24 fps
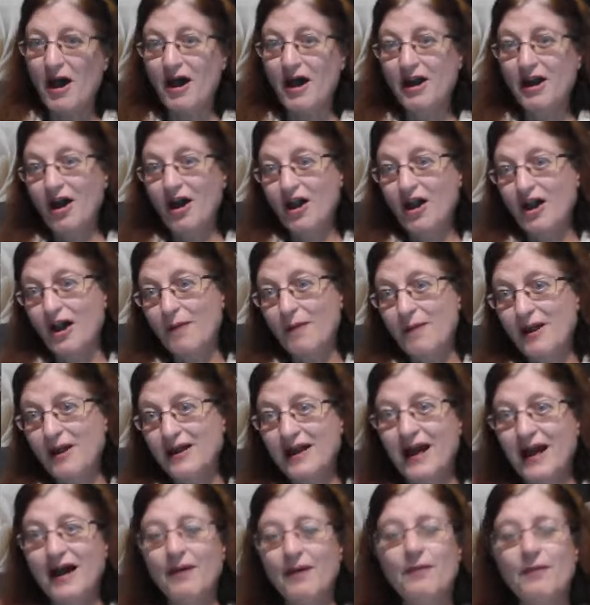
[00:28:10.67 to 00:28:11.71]
Look at me
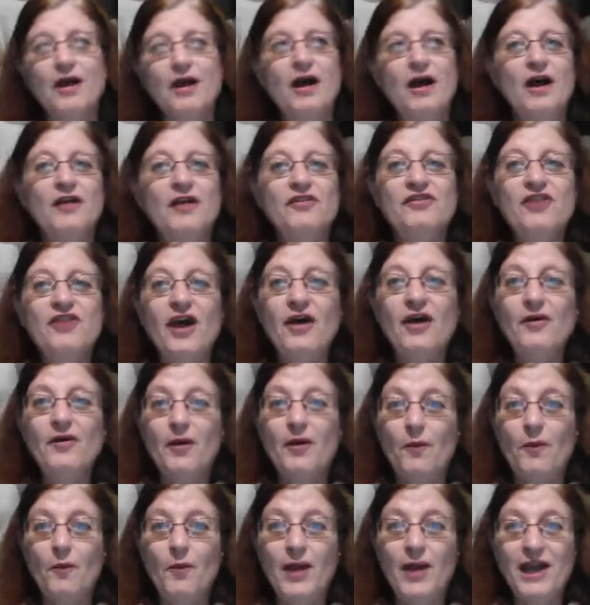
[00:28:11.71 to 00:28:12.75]
now. So
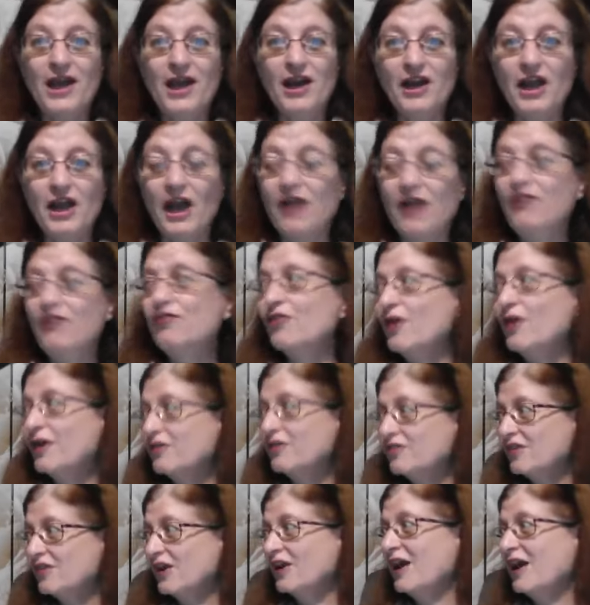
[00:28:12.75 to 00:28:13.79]
we're going to go for it.
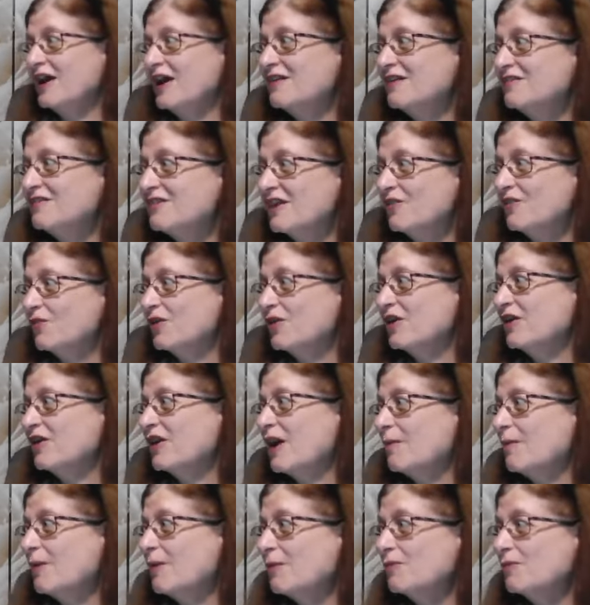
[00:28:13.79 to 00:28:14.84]
So like I said, if we can
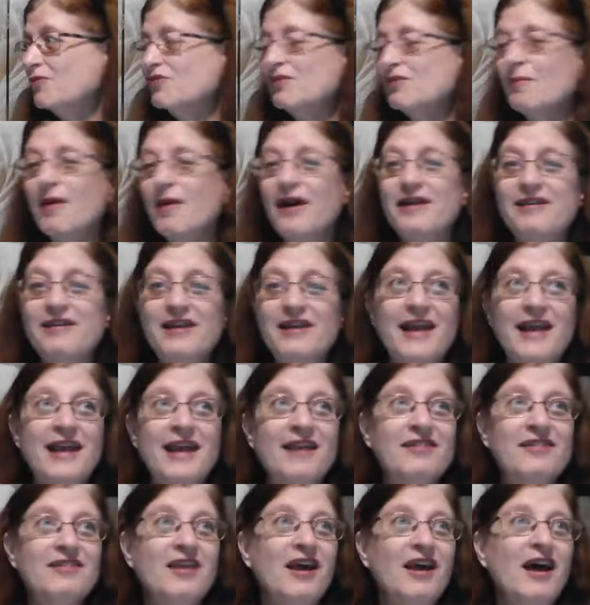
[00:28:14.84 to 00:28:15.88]
come up with some
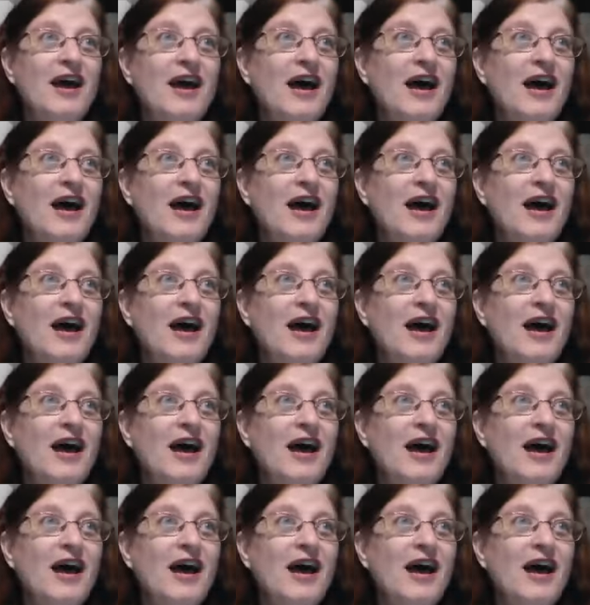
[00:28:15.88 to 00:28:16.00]
ideas.